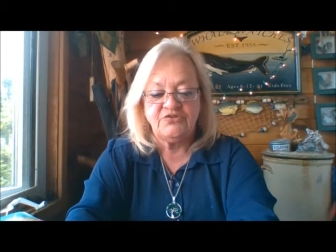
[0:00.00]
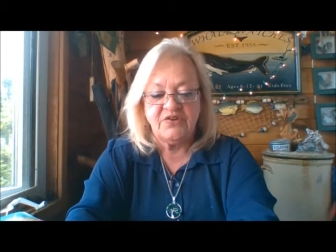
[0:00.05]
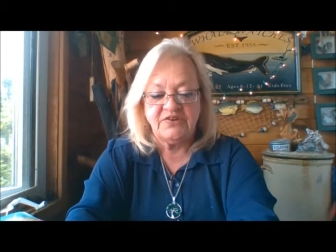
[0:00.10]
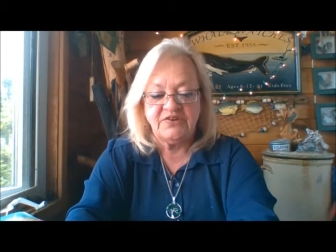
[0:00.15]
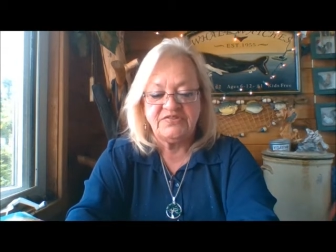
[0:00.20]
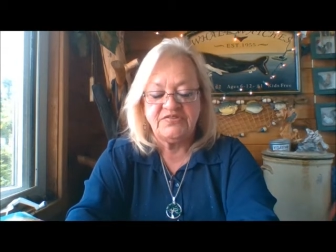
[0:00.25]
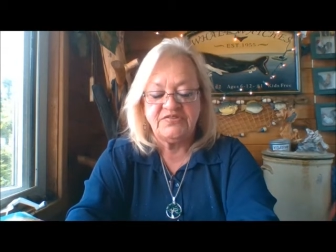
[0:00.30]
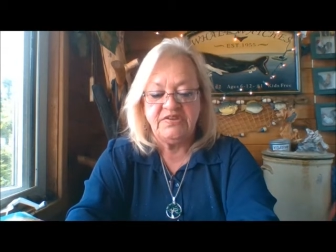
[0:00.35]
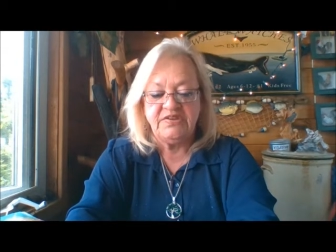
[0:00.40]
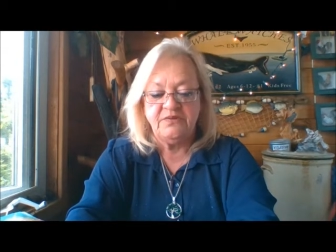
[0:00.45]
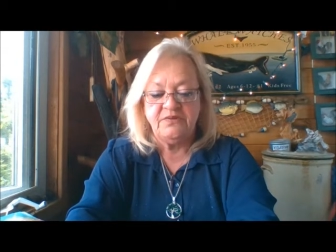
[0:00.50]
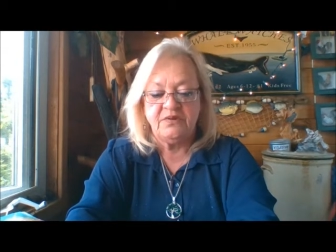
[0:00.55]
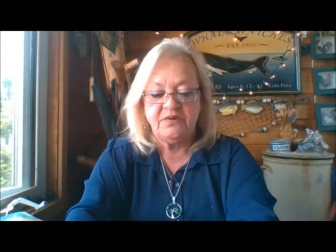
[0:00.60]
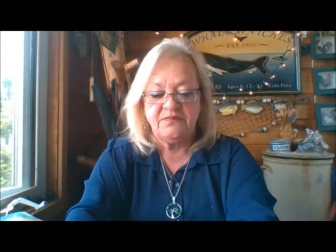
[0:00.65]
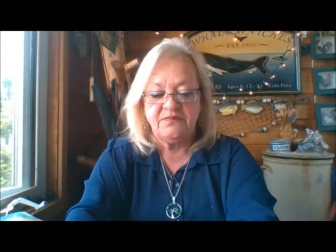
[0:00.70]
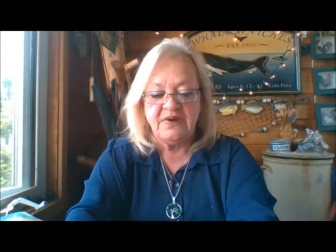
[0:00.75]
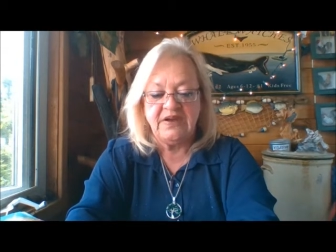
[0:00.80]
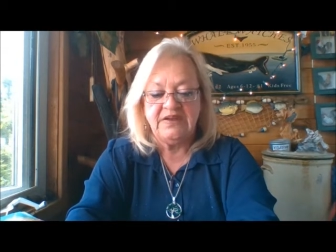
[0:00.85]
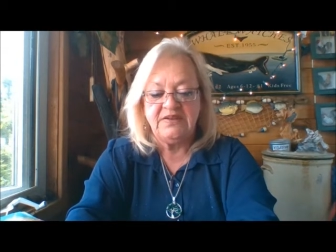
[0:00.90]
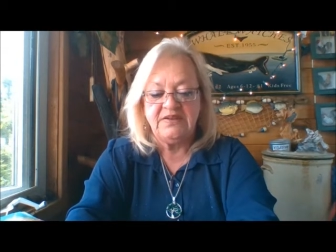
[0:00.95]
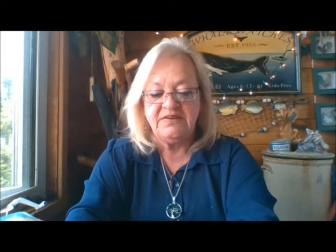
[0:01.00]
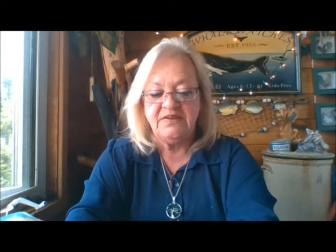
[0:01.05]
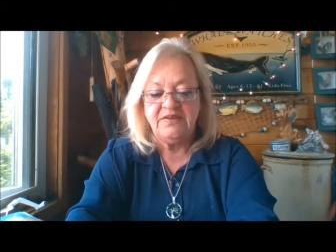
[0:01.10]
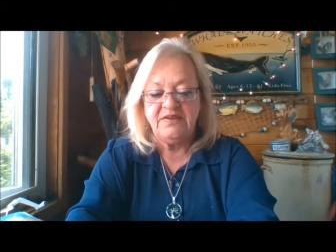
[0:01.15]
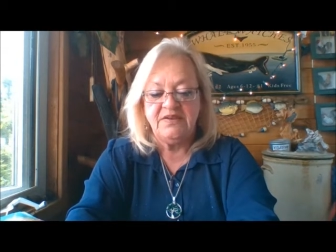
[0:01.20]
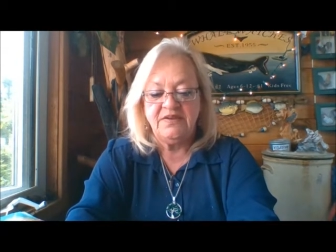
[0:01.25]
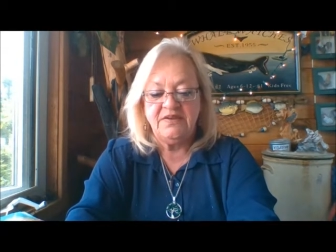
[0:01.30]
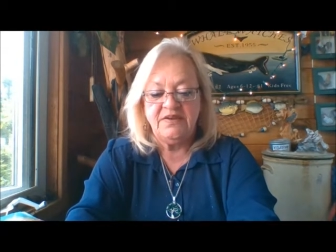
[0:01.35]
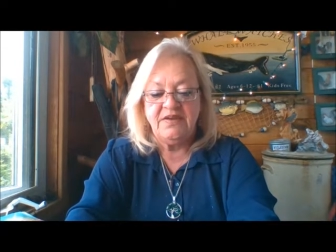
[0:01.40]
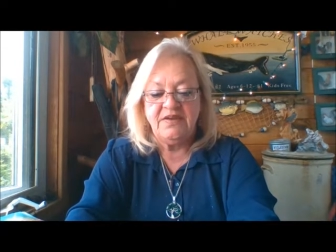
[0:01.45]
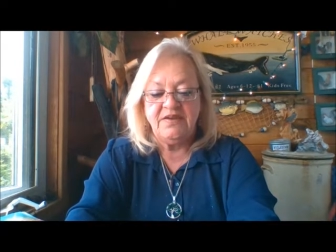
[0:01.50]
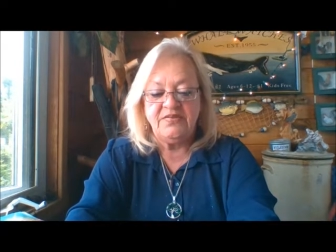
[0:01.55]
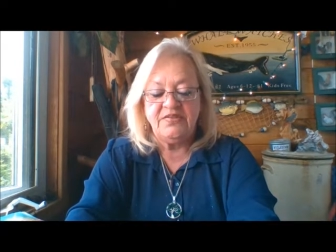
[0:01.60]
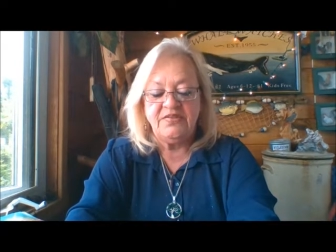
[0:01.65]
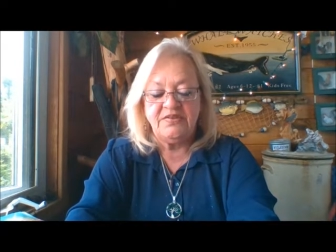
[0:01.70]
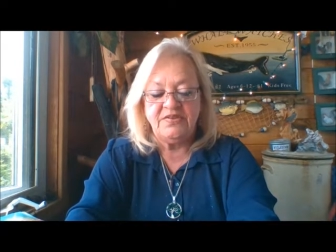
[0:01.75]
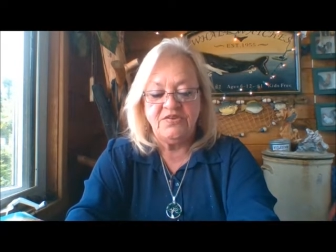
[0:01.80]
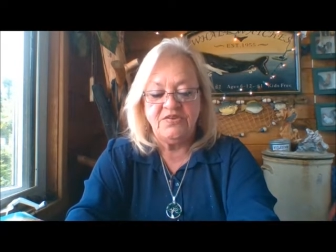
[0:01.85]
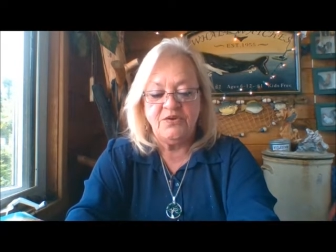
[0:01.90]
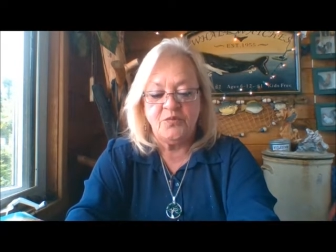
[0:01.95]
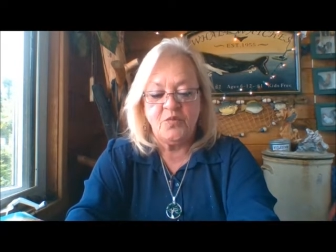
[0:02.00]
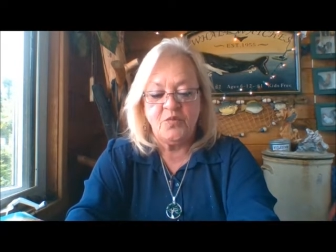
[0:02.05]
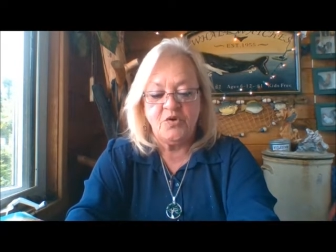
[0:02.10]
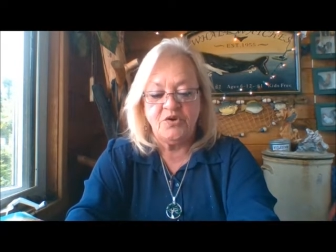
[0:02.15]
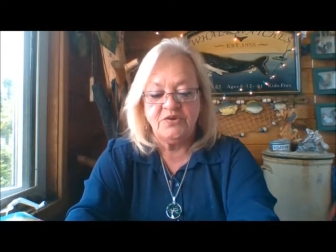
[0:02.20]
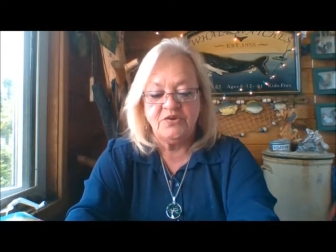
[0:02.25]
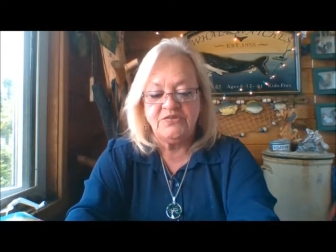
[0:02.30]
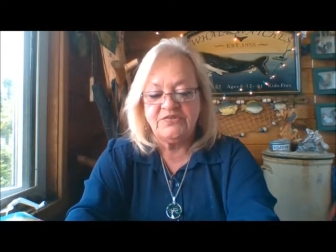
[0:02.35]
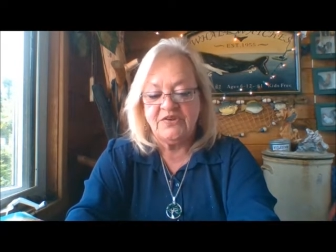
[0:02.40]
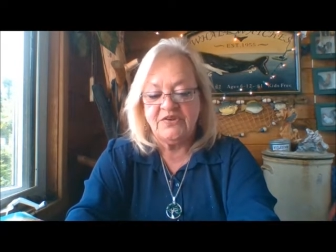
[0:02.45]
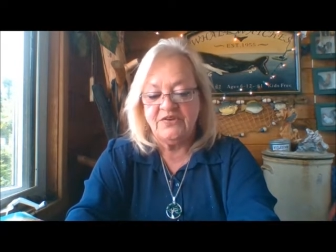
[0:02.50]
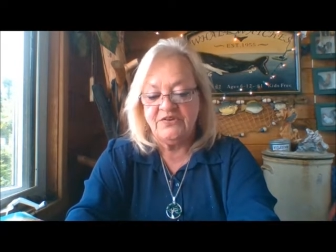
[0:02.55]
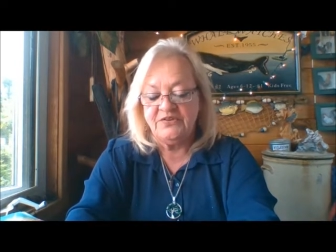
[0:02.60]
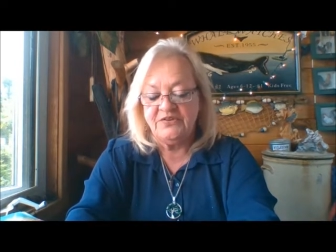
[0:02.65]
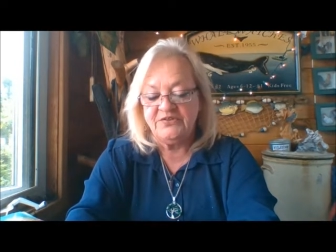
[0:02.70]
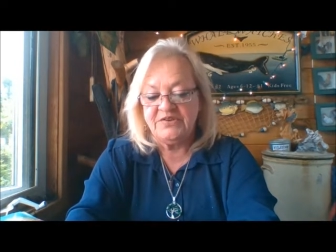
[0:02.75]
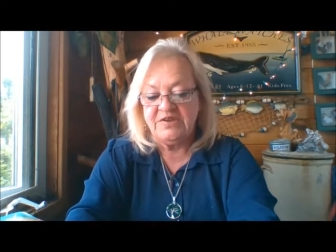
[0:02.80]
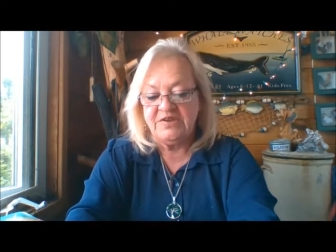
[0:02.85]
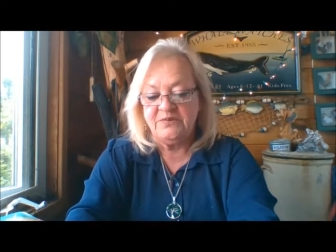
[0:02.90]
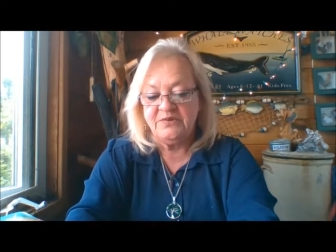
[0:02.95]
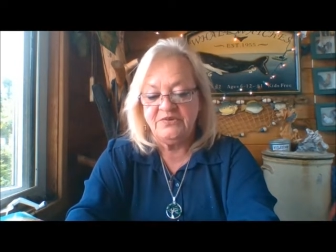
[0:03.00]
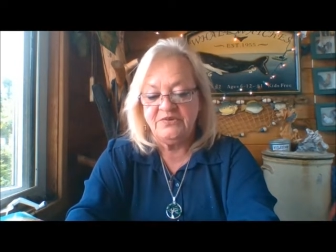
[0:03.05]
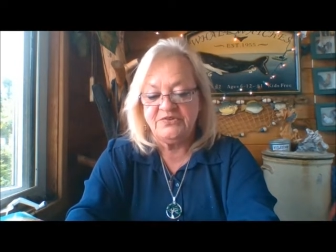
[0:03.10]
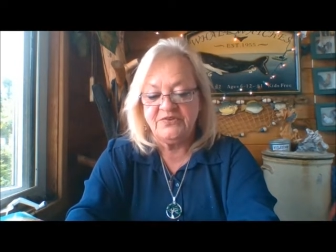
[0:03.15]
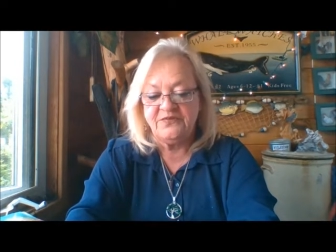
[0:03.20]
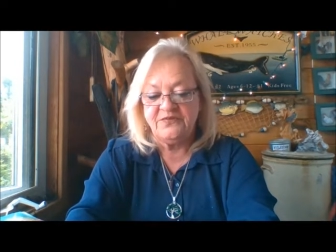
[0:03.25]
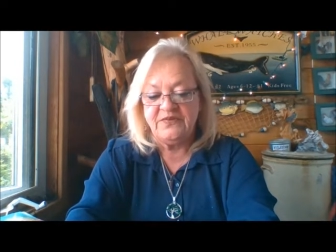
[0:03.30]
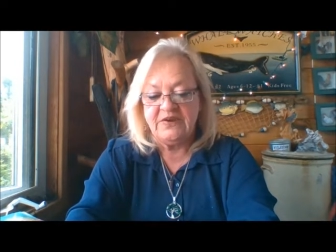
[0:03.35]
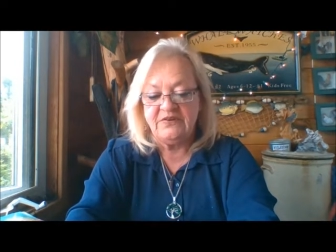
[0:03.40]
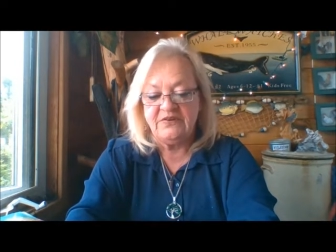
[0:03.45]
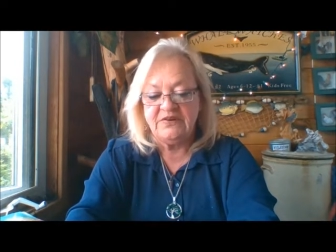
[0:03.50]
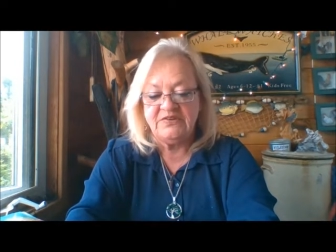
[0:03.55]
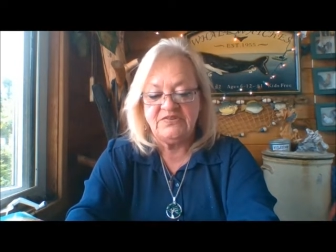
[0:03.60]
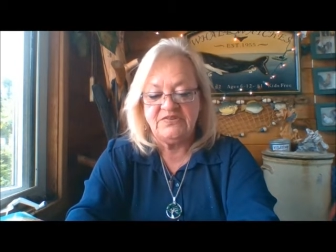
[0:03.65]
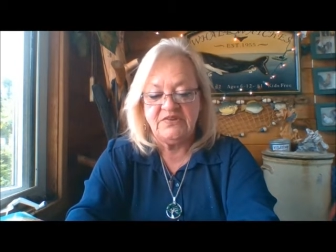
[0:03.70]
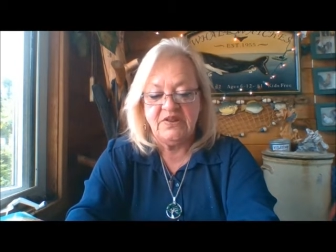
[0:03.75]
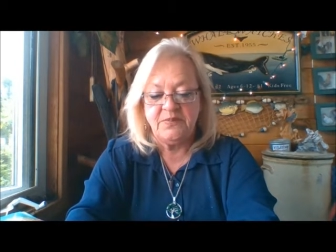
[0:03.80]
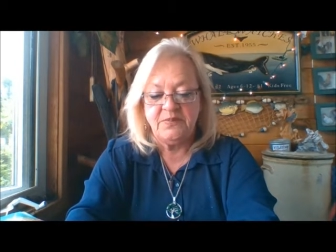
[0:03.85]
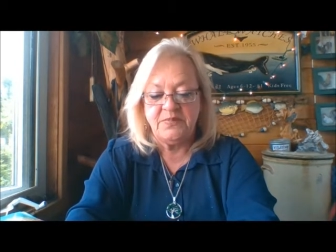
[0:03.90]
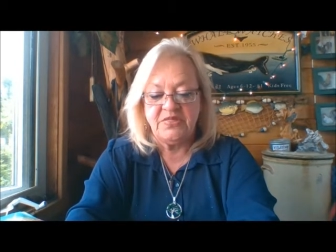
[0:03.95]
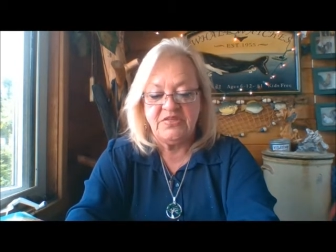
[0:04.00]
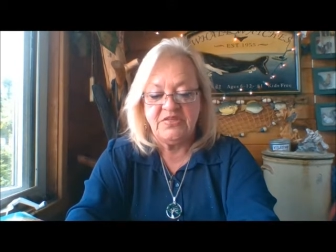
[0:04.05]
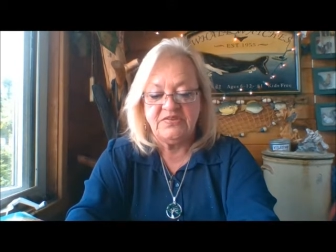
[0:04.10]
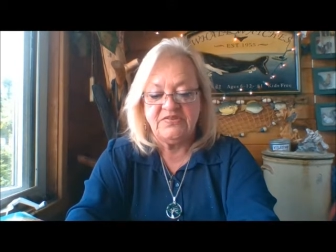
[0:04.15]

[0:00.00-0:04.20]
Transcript: trust that you are right. That your words are your keywords are fairness and empathy,